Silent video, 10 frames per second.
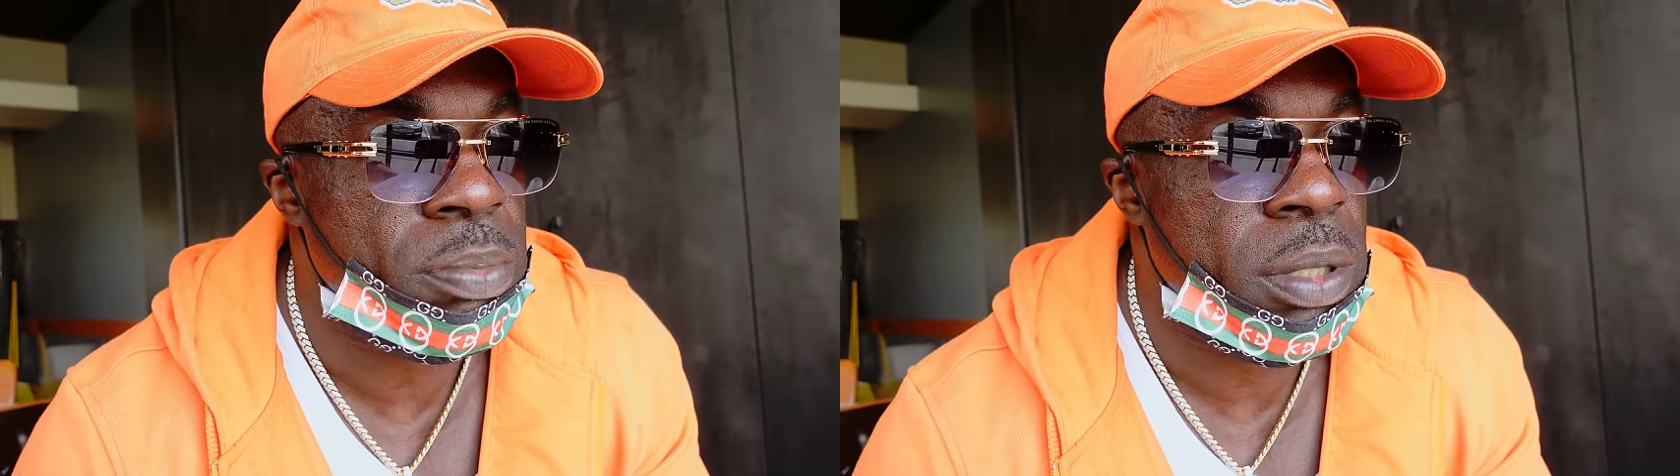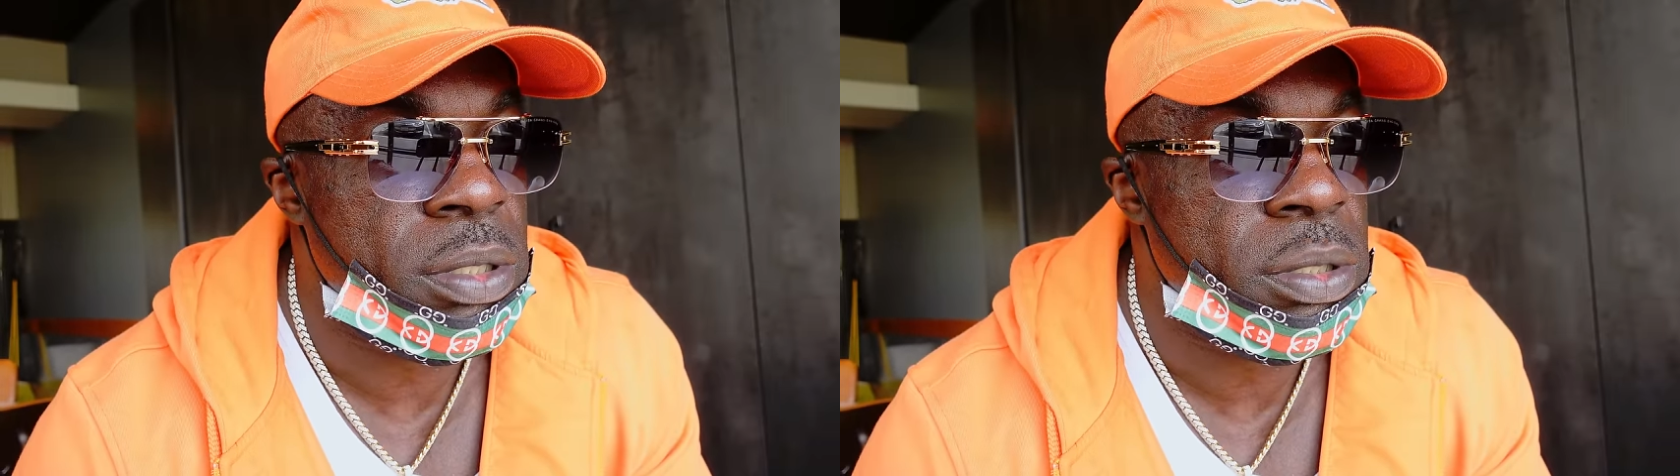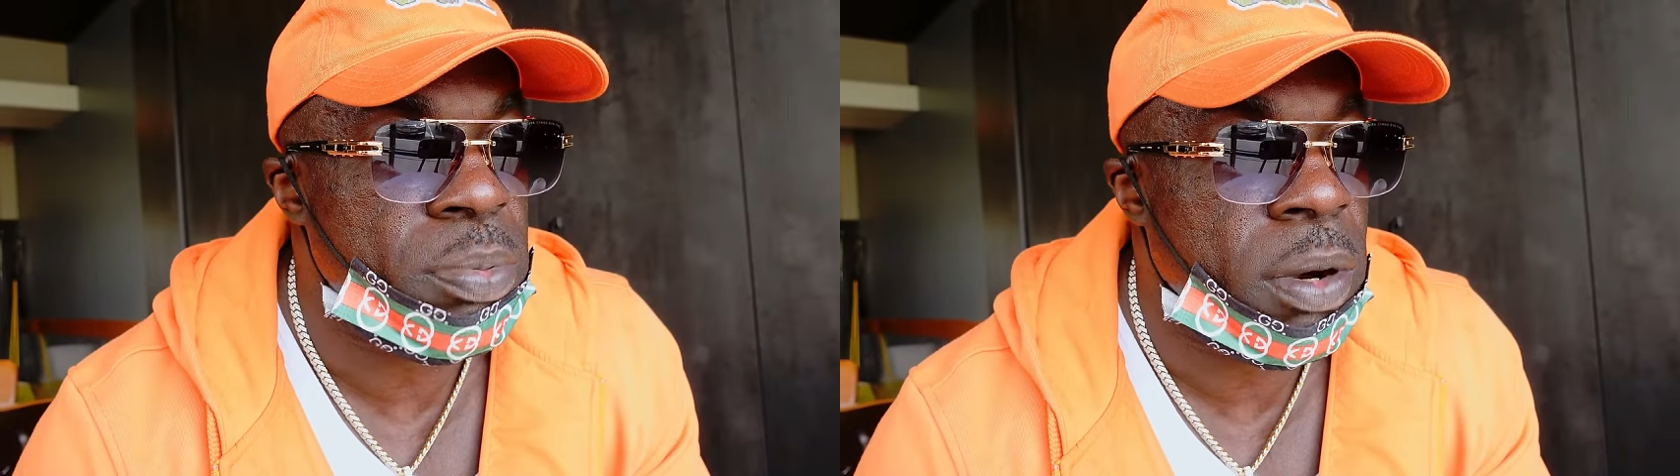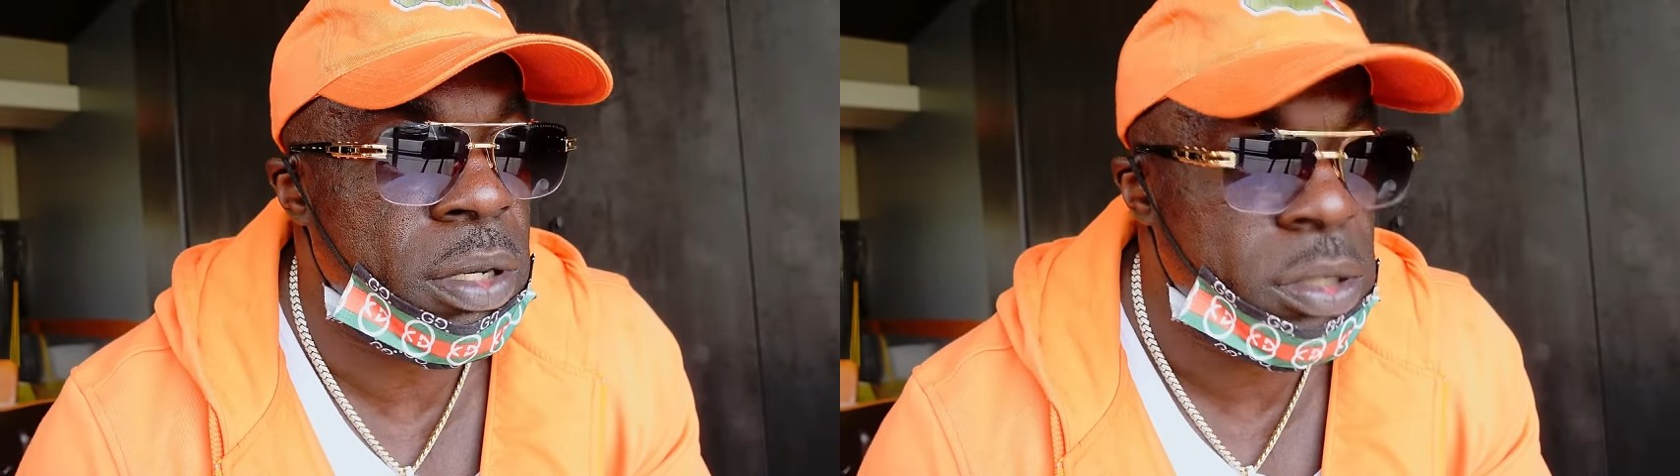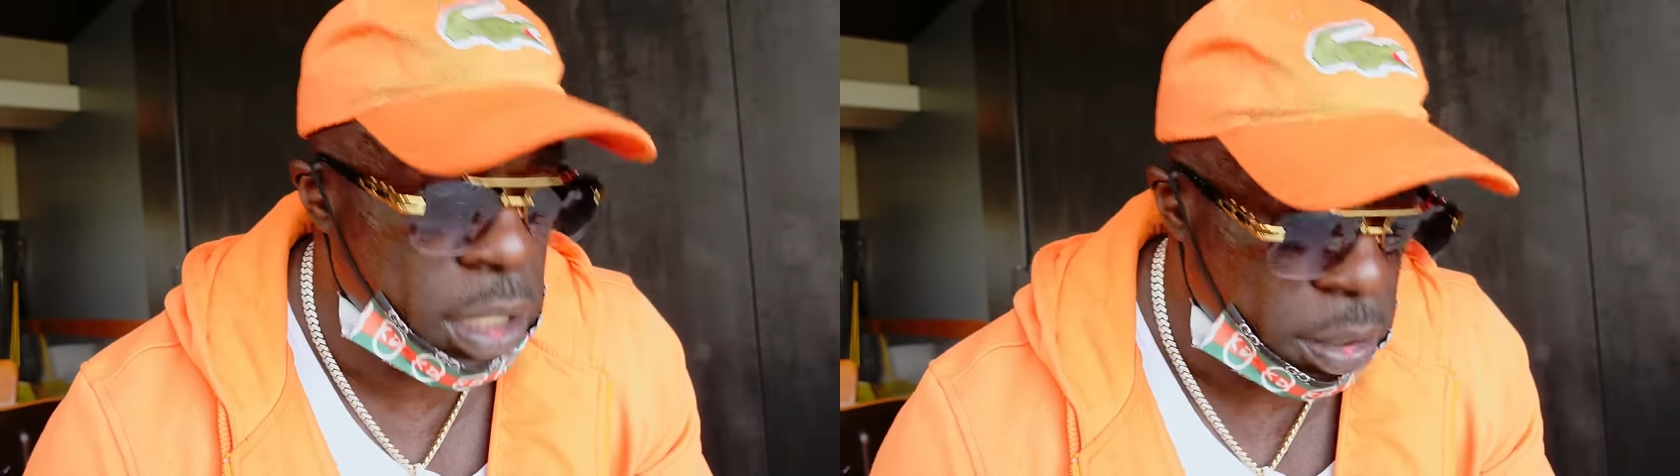business
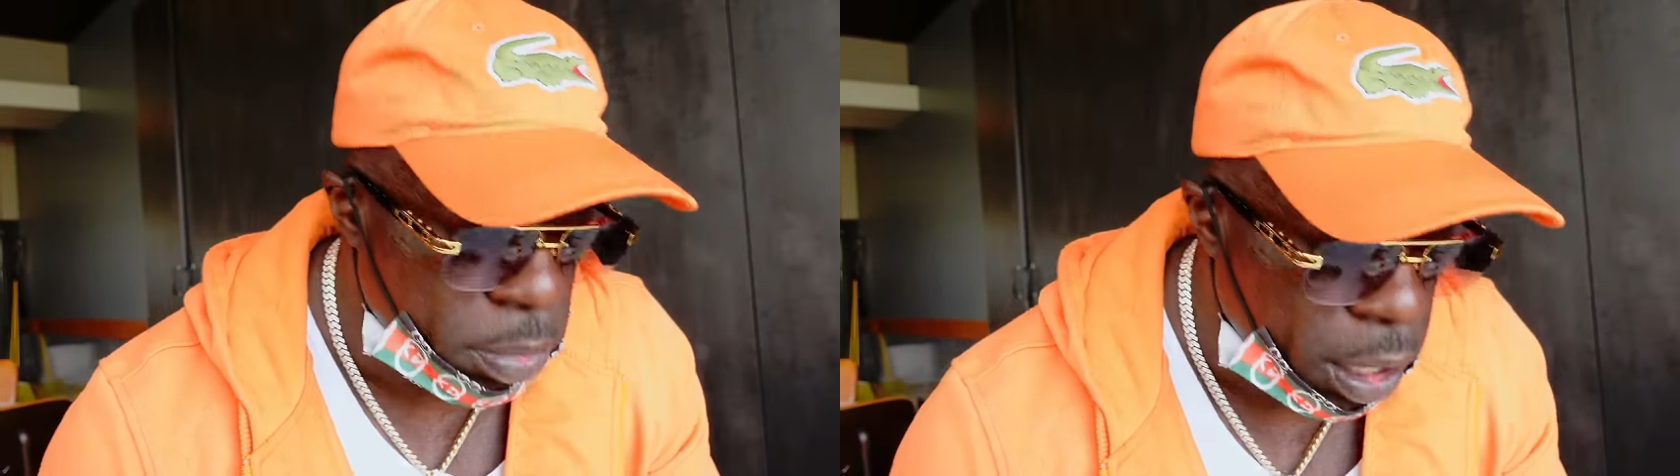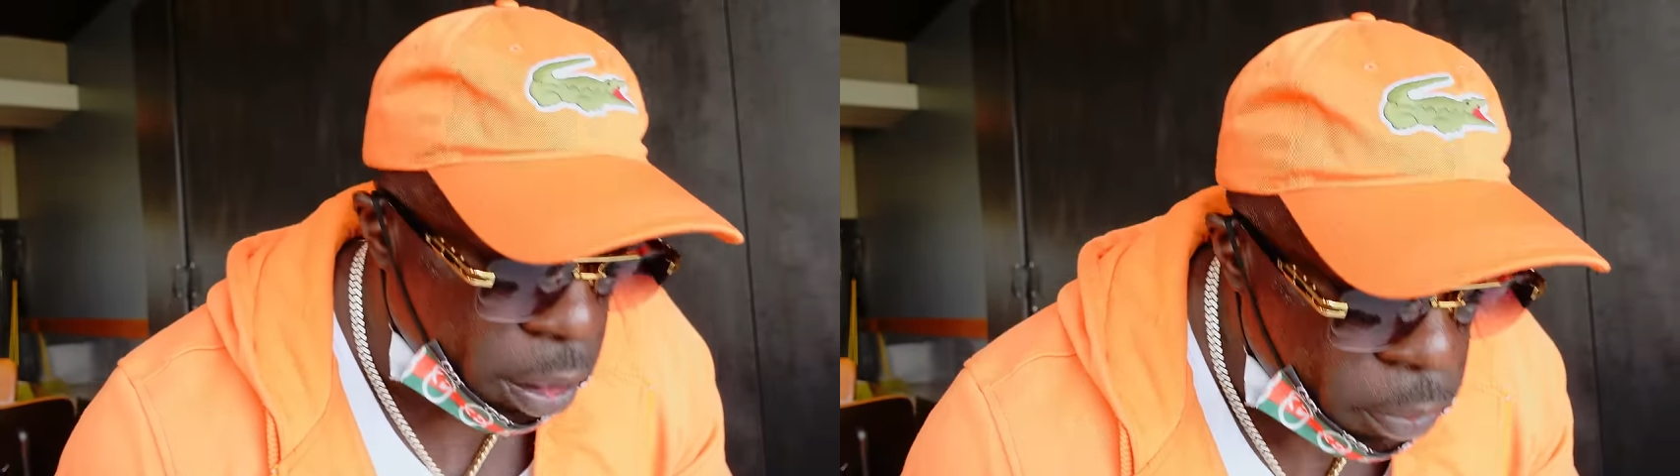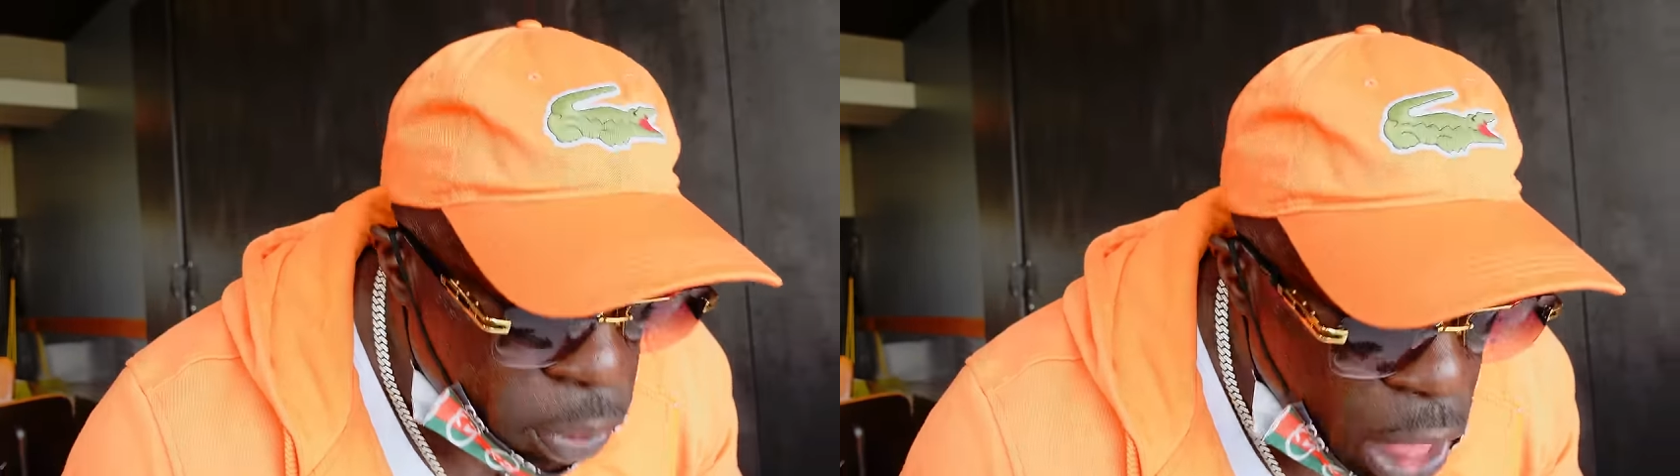partners, amen.